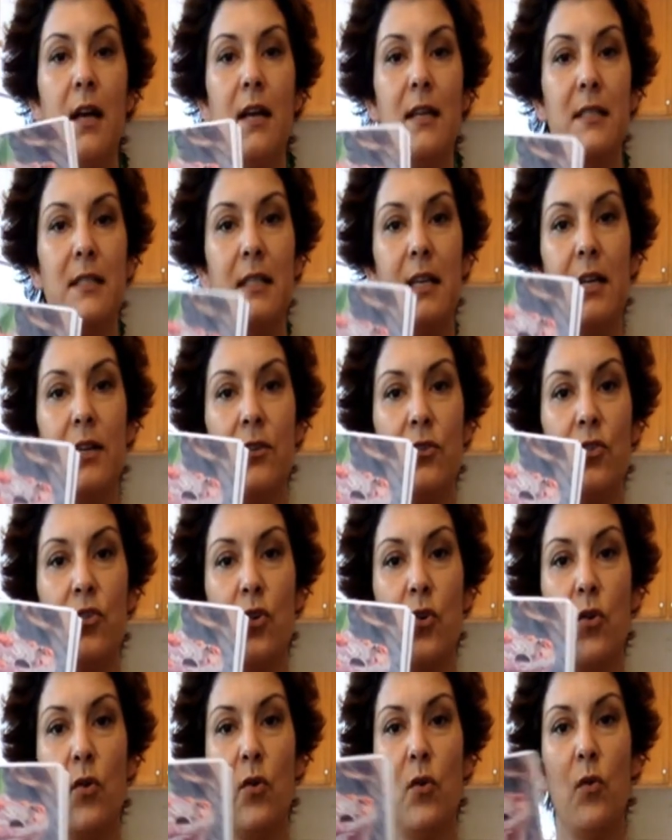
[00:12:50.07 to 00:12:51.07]

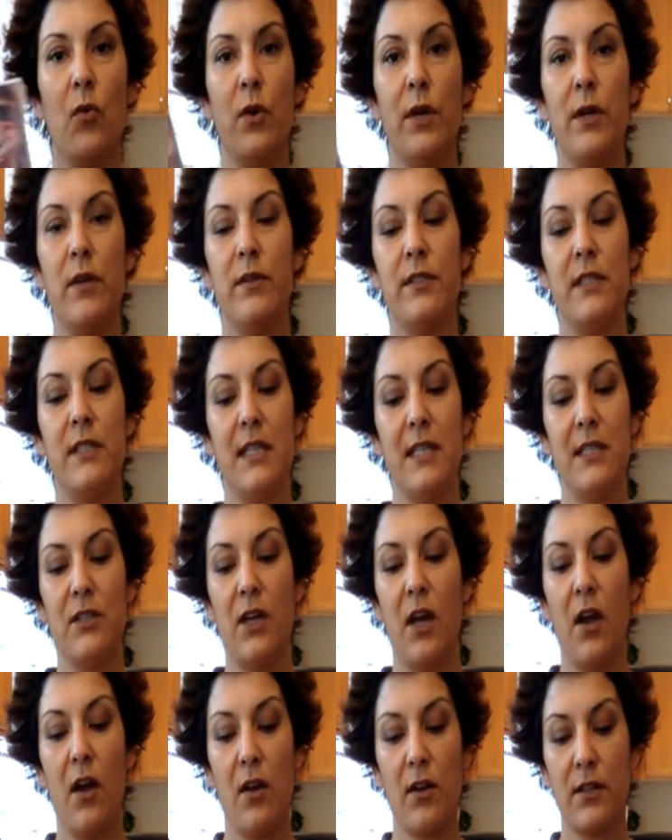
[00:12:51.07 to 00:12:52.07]
essential oil
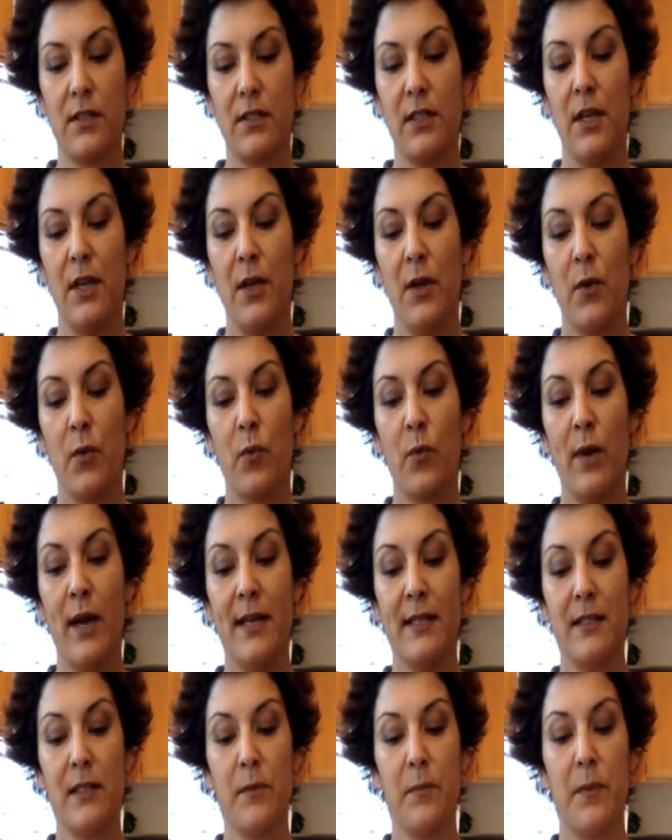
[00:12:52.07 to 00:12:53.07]
detox
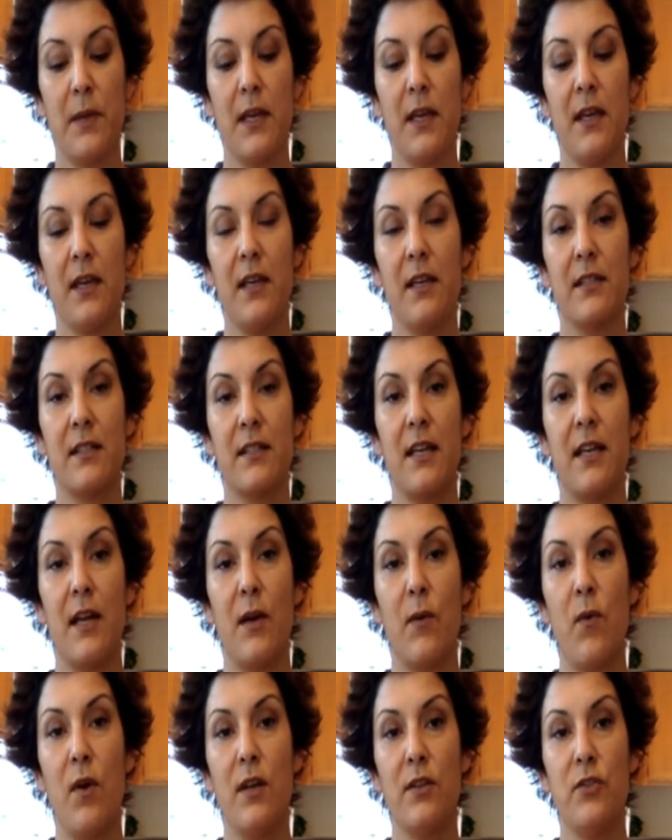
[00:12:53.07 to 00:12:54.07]
recipes, and I
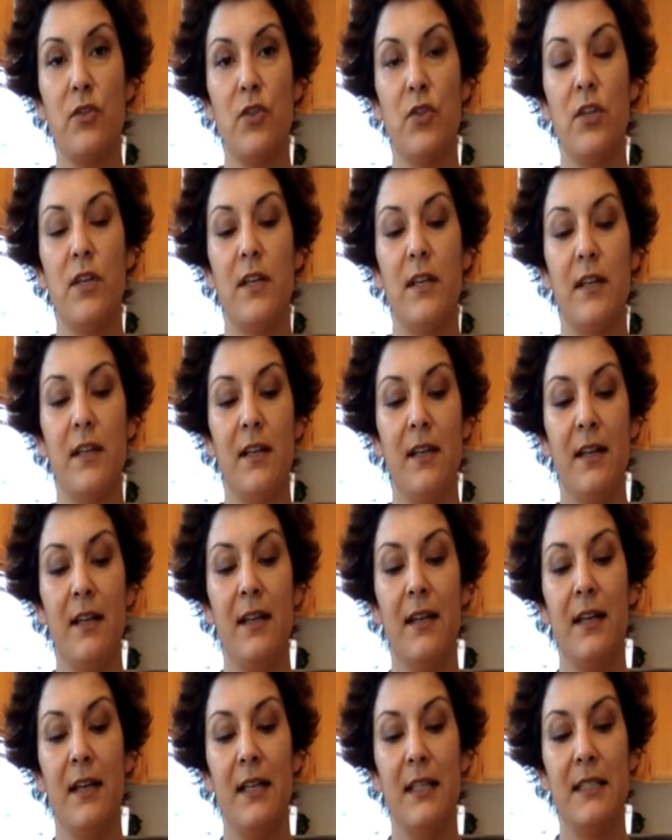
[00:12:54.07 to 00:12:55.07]
want you to
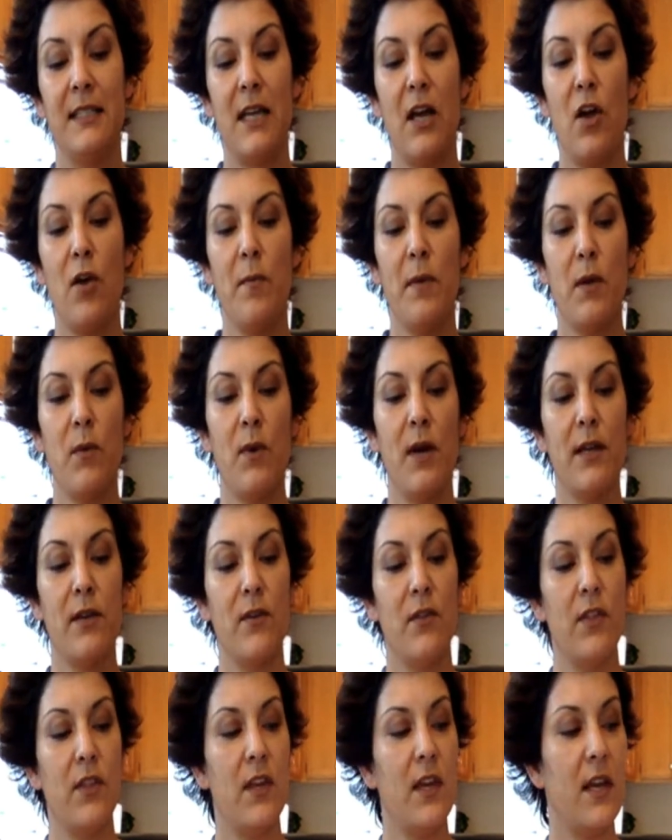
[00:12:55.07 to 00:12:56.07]
tell me what you
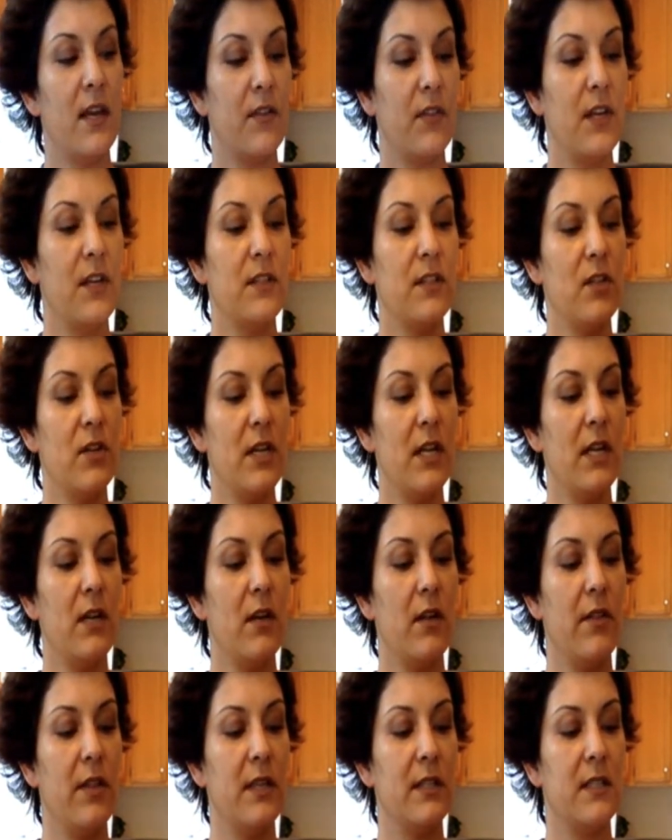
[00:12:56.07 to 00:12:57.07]
think. Look at
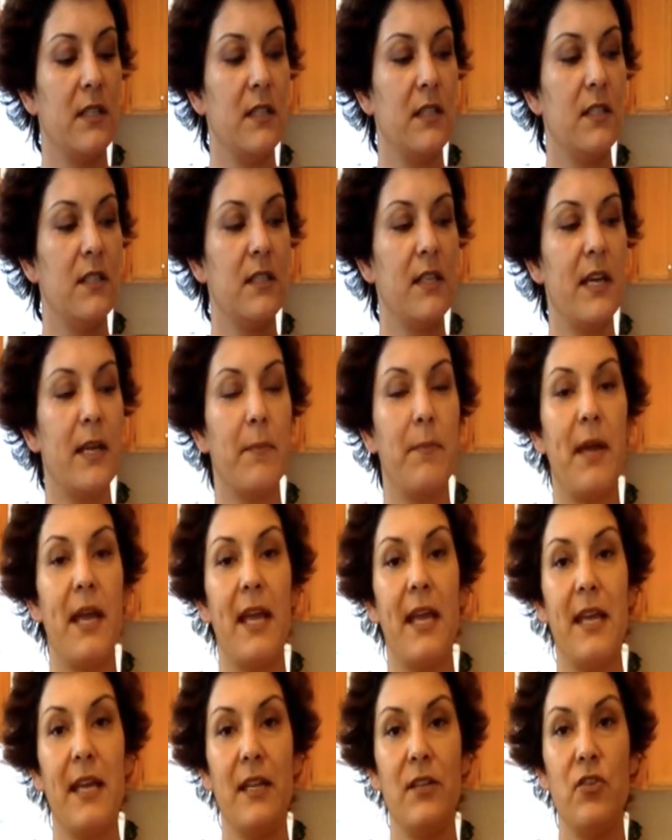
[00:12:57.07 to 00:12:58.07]
all this. This is like
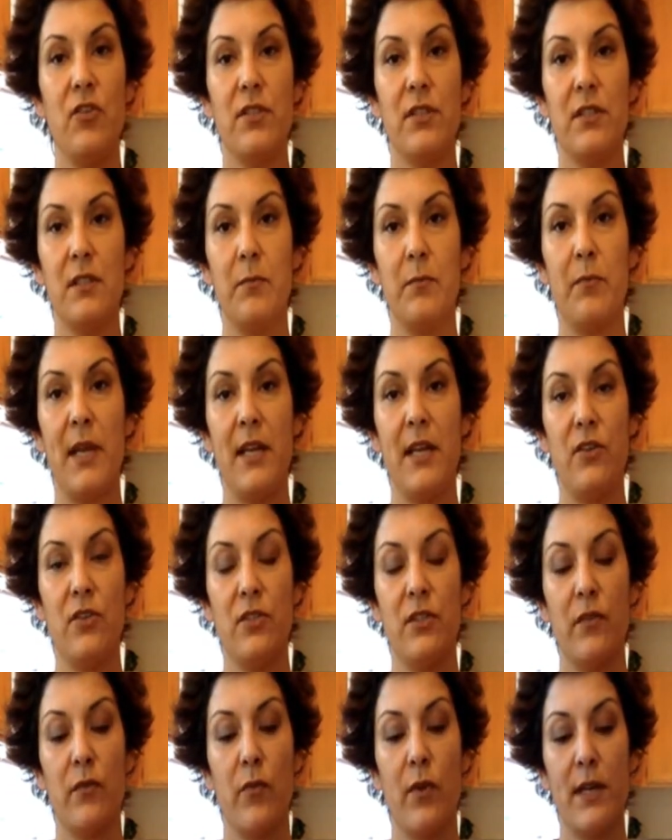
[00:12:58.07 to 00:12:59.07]
pages and
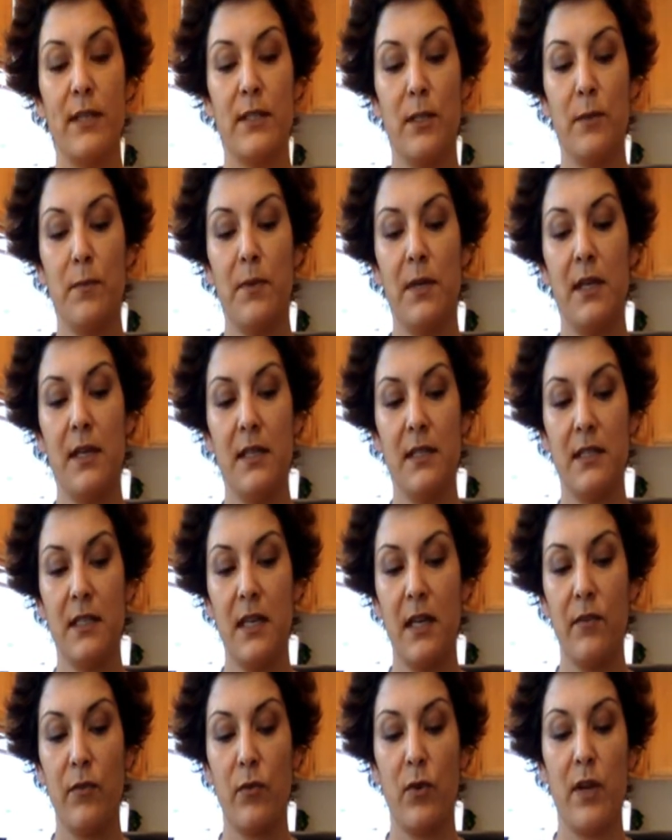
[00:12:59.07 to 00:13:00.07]
pages of recipes that
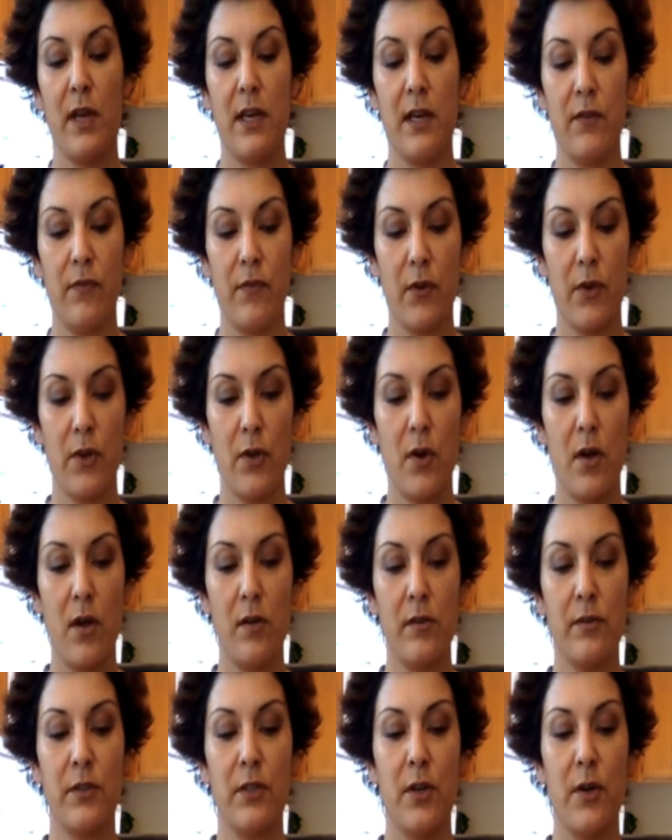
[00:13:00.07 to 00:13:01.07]
I've created for
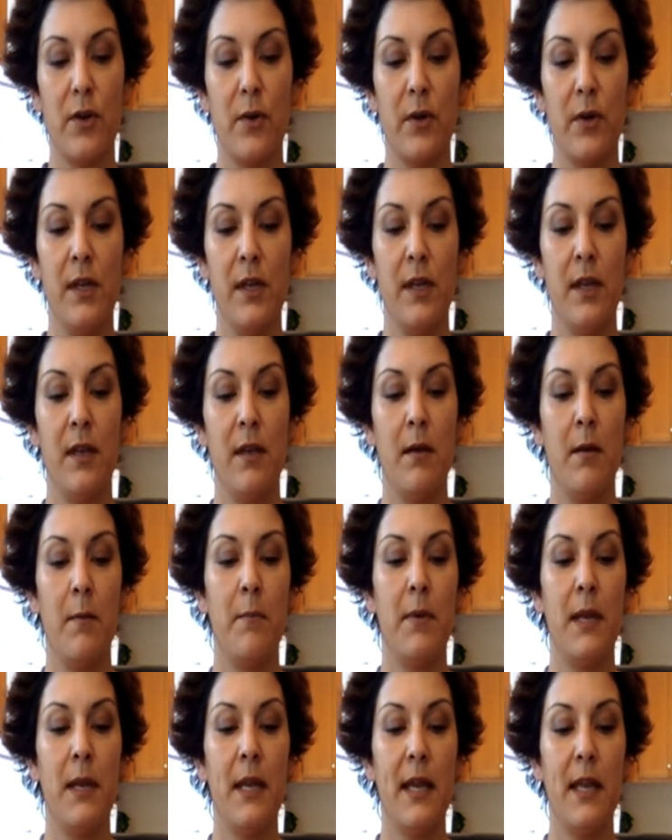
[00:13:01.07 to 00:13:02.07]
y'all. So
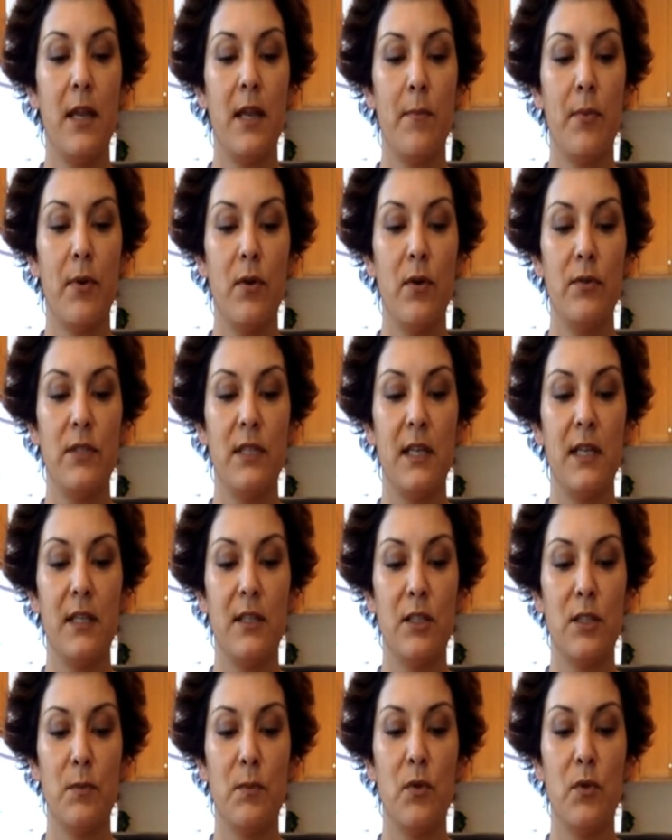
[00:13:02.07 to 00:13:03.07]
banana
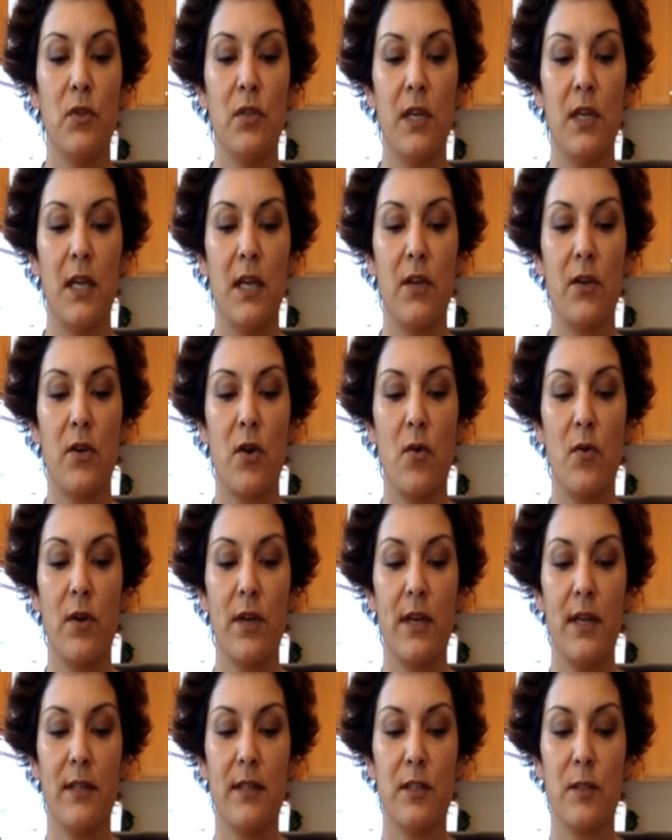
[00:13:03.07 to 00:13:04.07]
protein smoothie,
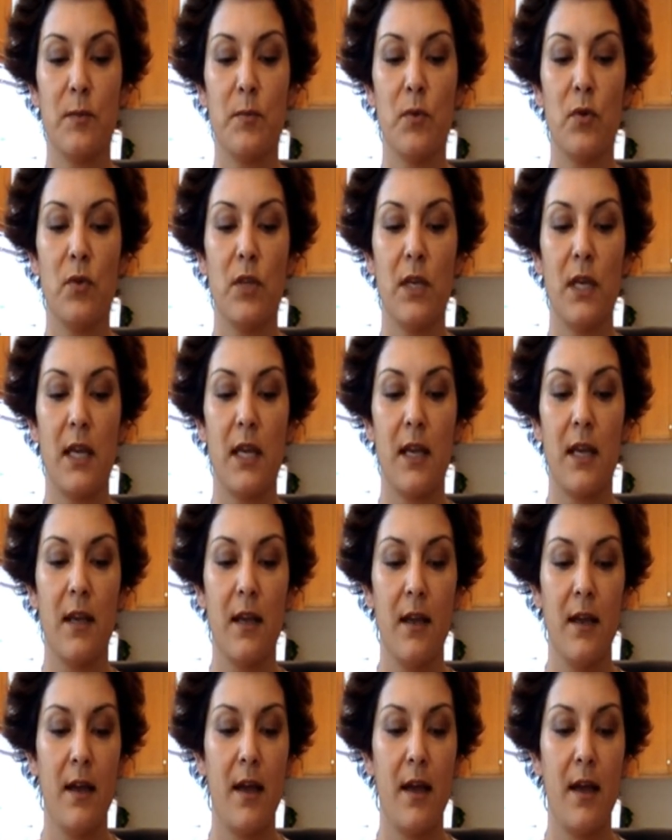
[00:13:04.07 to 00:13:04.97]
coconut smoothie,